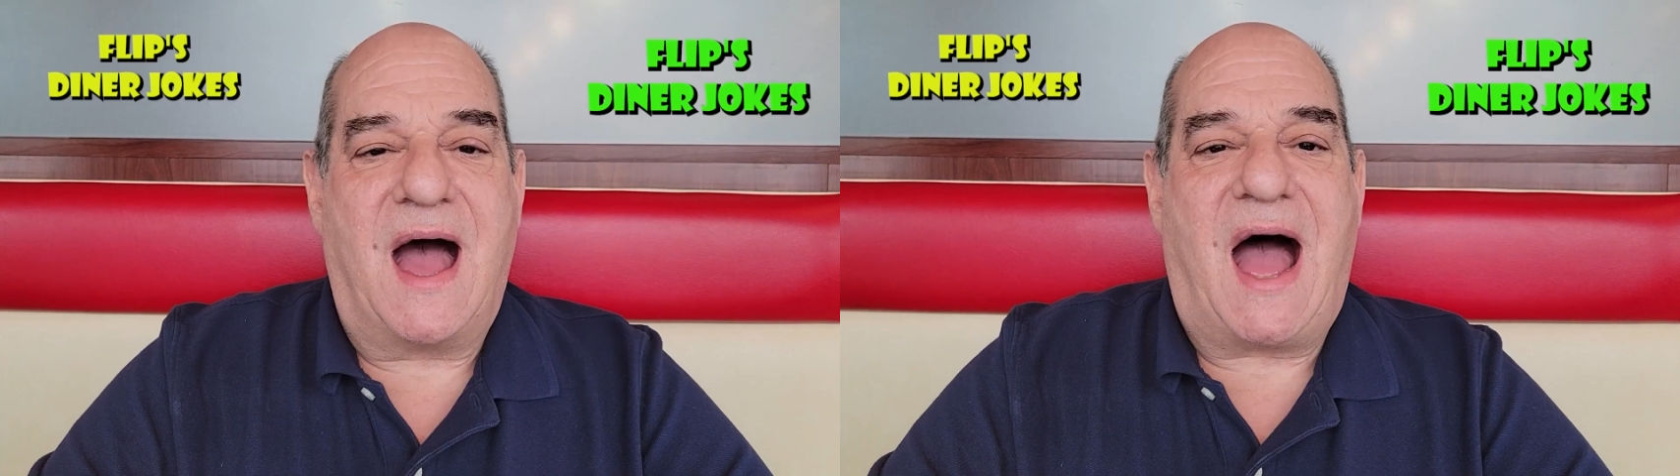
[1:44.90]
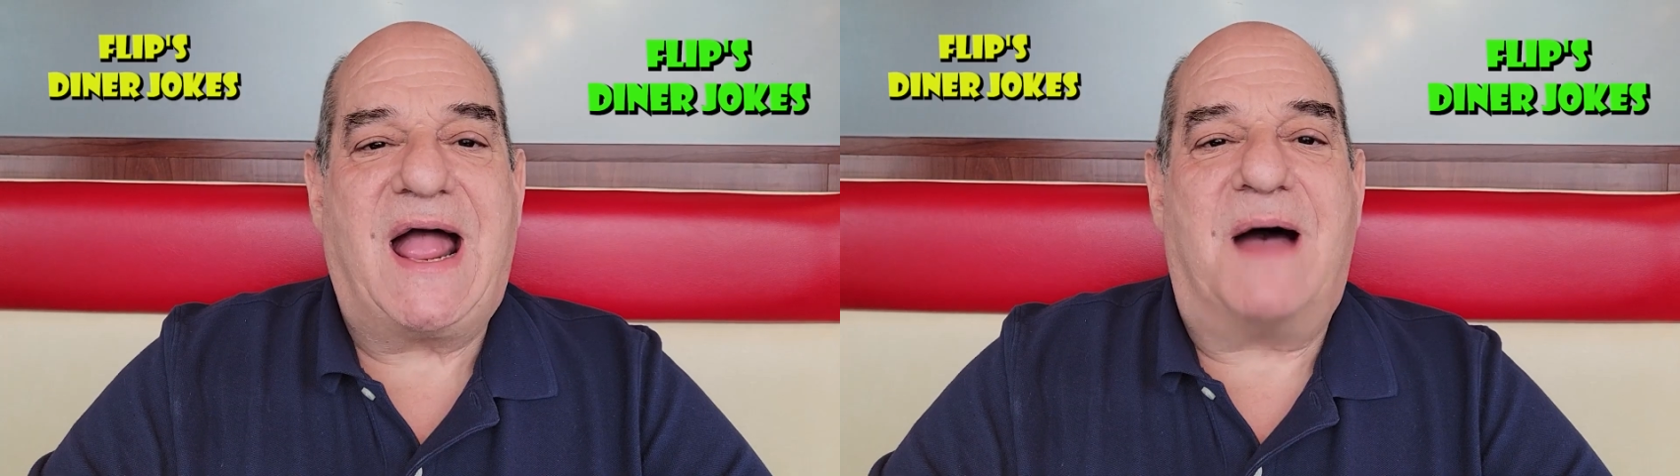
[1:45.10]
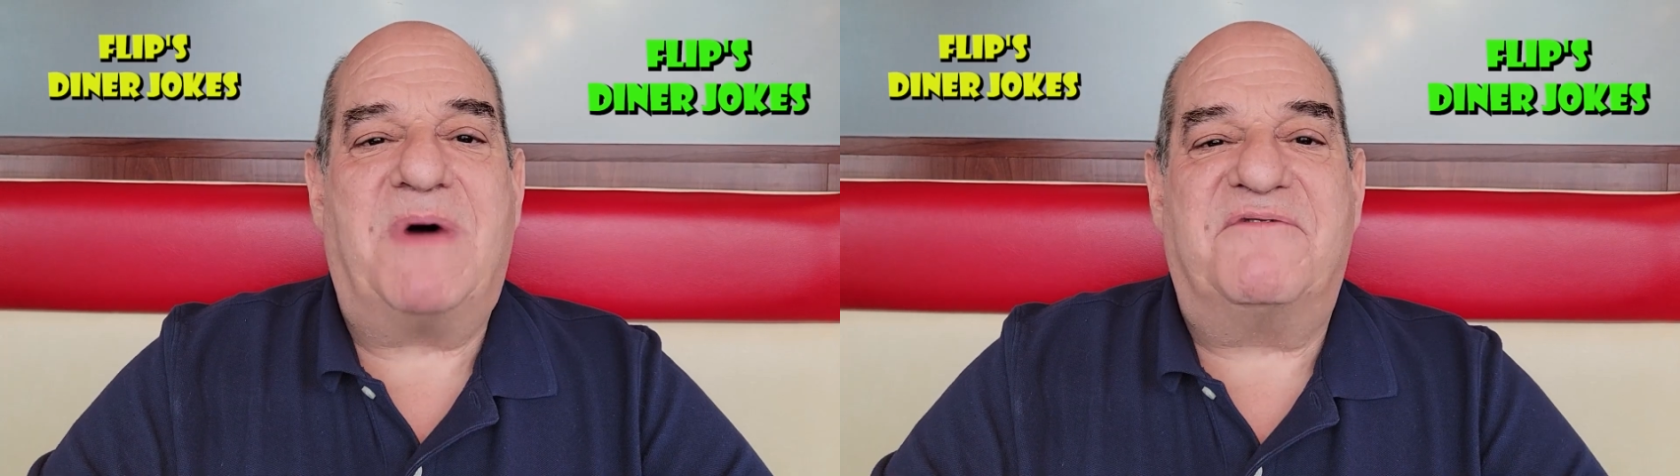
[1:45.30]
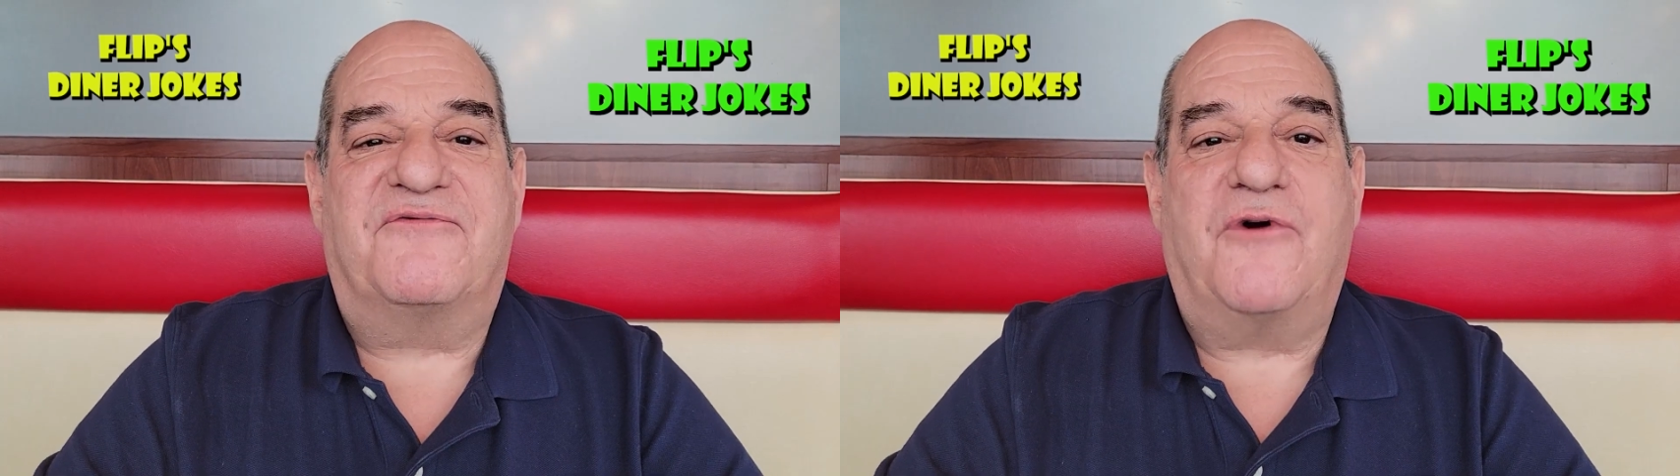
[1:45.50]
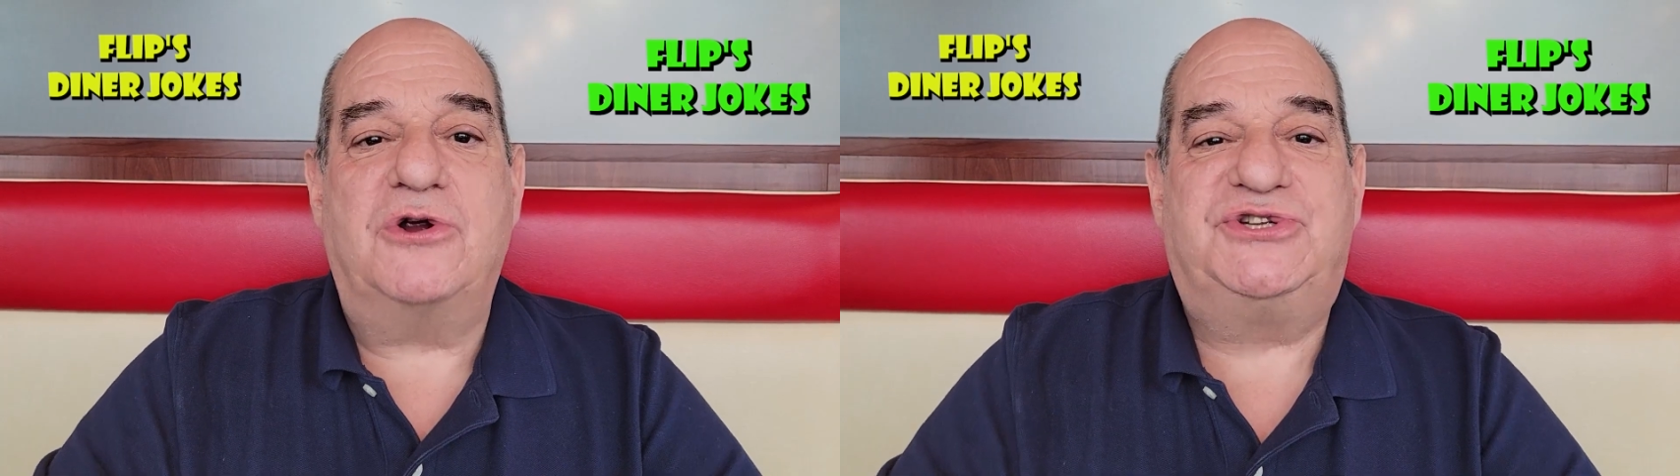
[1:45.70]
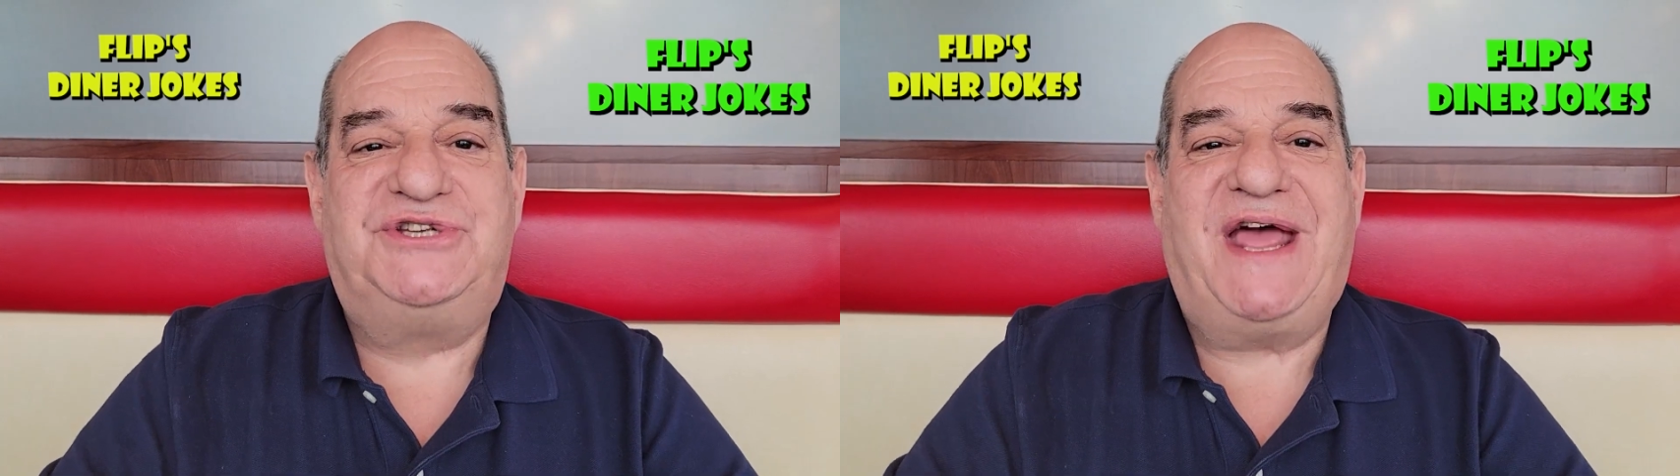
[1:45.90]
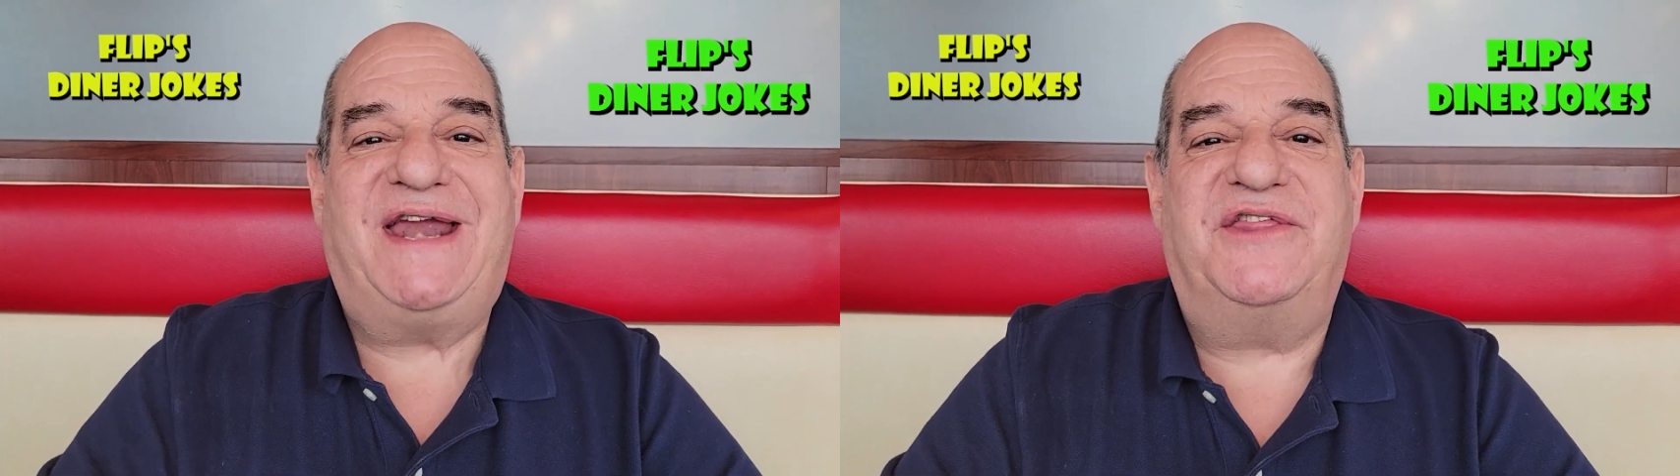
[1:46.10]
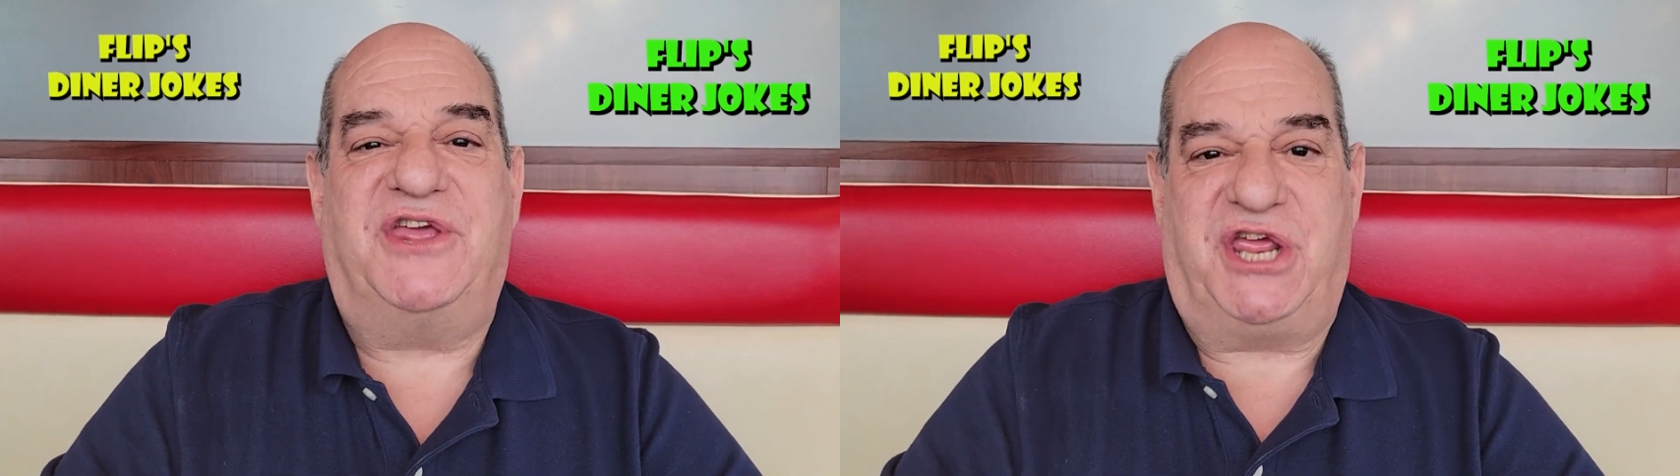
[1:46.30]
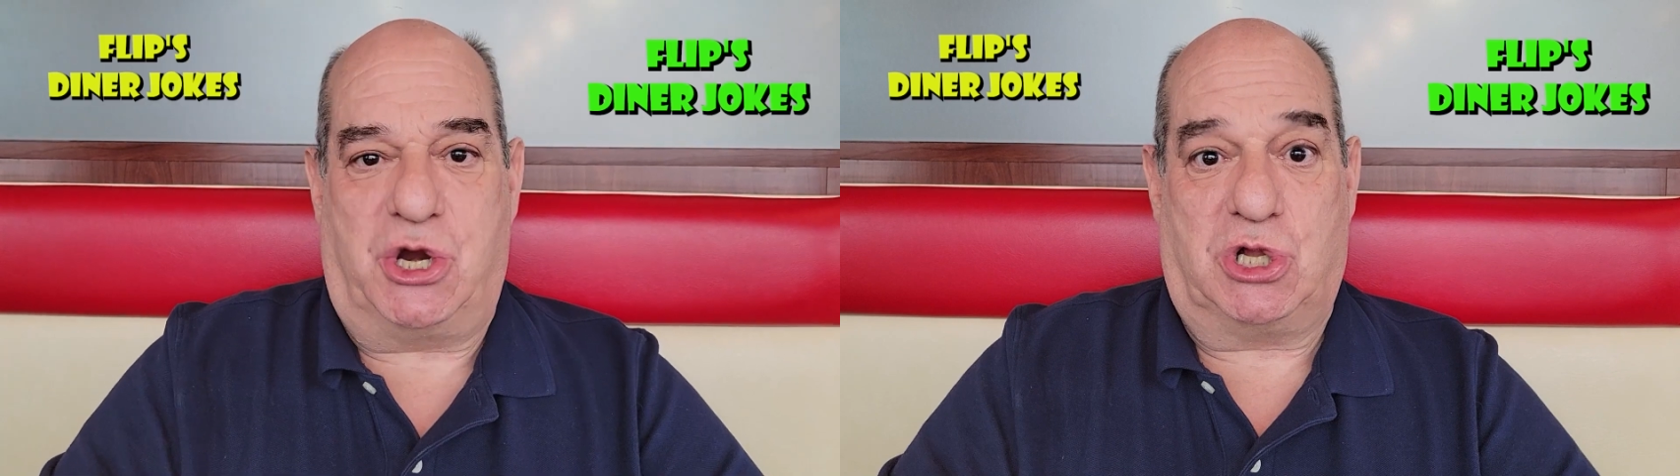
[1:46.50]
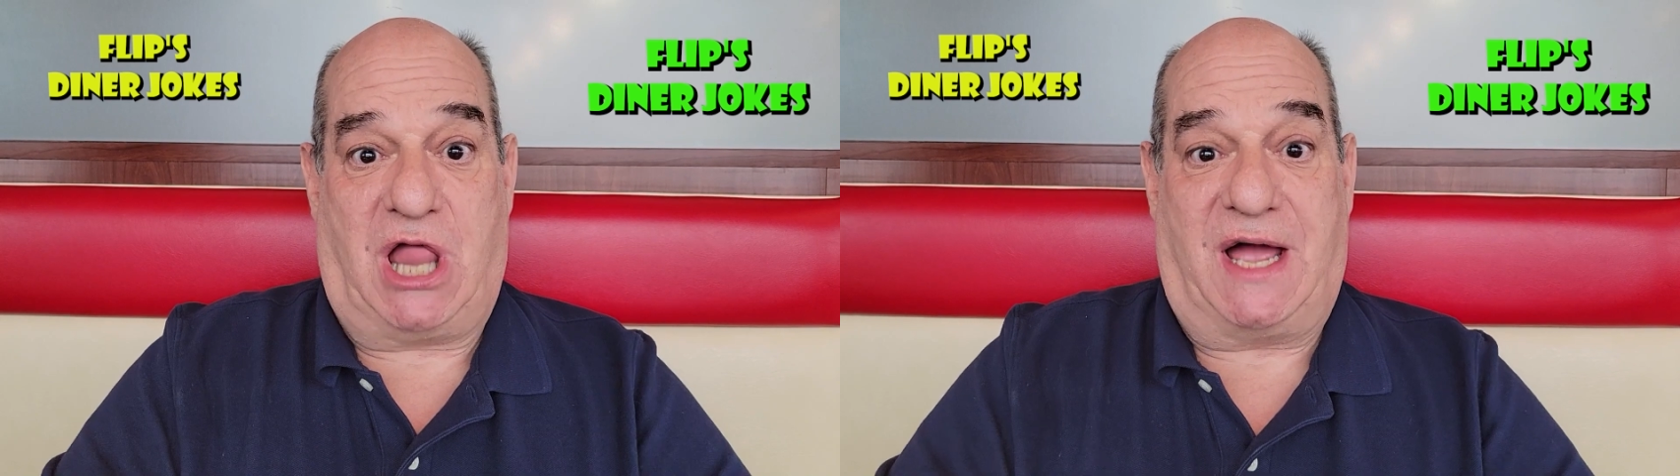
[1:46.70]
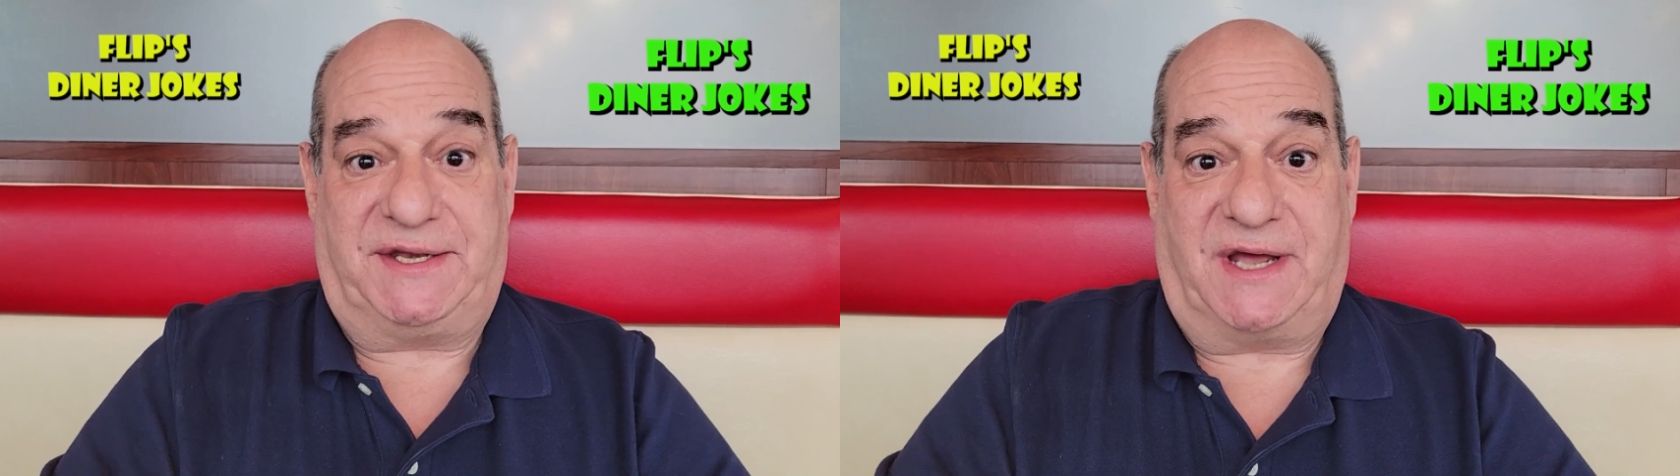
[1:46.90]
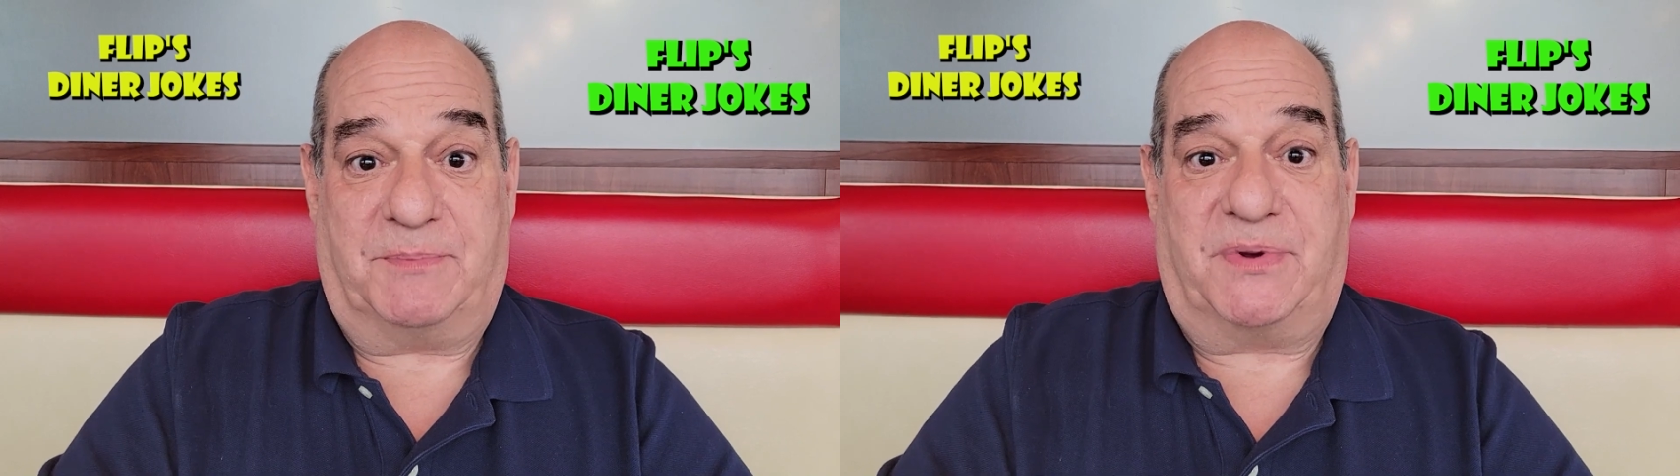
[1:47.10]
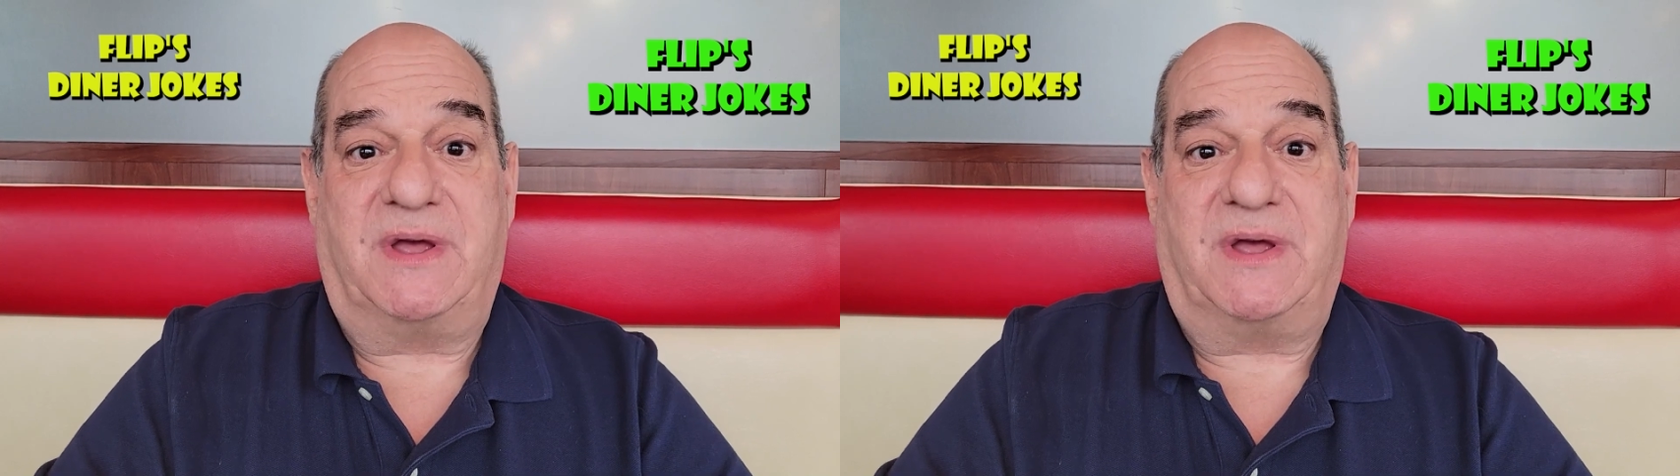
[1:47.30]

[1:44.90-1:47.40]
I got my first date of the year lined up.